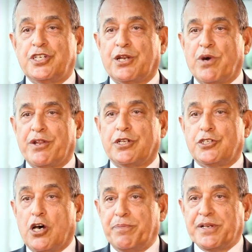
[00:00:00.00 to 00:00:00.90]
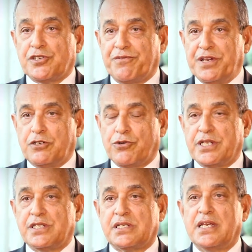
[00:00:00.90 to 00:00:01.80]
And one of the topics of
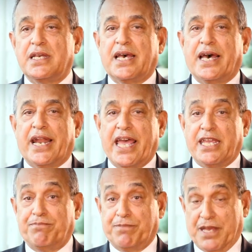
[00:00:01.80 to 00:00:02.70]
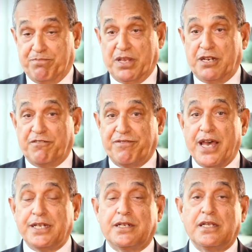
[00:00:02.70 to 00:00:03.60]
interest, and I have been
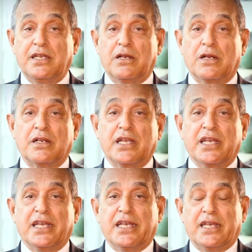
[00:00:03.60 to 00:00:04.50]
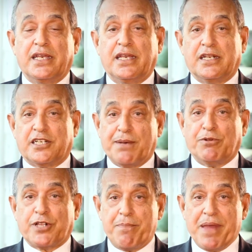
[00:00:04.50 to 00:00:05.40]
invited here in a
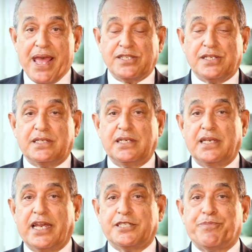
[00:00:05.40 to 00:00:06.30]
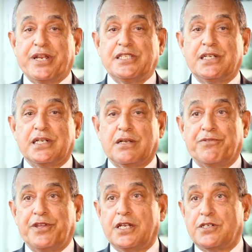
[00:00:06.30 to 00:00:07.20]
double capacity as president
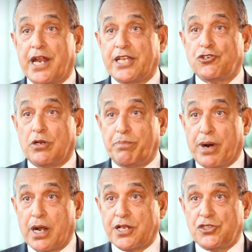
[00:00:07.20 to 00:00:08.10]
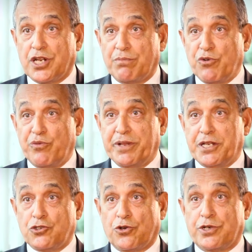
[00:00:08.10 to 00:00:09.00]
of the International Parkinson and Movement
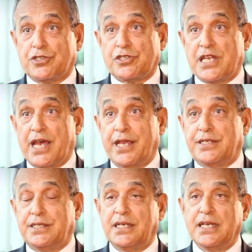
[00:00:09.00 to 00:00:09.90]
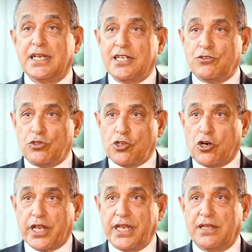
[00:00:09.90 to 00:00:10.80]
Disorder Society to
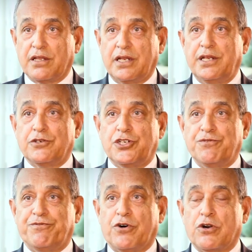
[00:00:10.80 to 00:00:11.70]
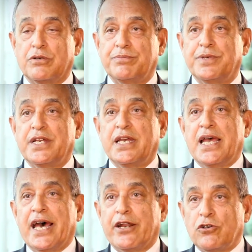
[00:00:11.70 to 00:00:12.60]
talk in the leadership forum
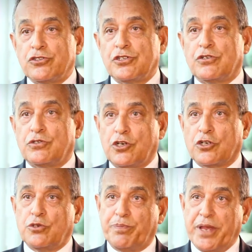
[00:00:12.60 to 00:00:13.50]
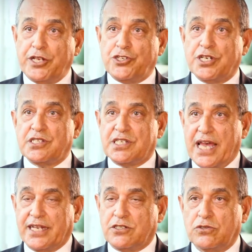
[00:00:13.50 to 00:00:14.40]
and also to talk to patients
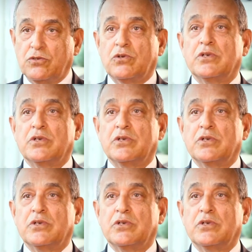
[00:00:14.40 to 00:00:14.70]
and to